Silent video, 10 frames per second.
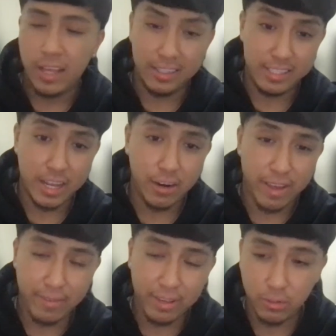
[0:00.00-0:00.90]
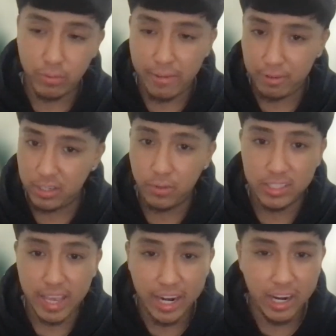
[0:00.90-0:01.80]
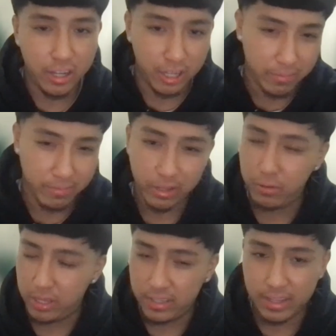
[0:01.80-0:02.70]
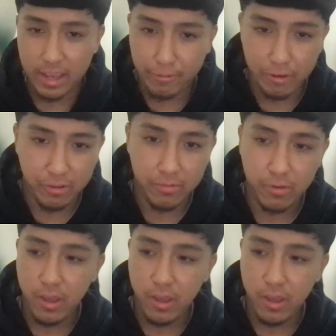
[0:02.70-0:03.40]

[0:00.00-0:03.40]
instead of having to wait for someone to edit them and do this and that for you.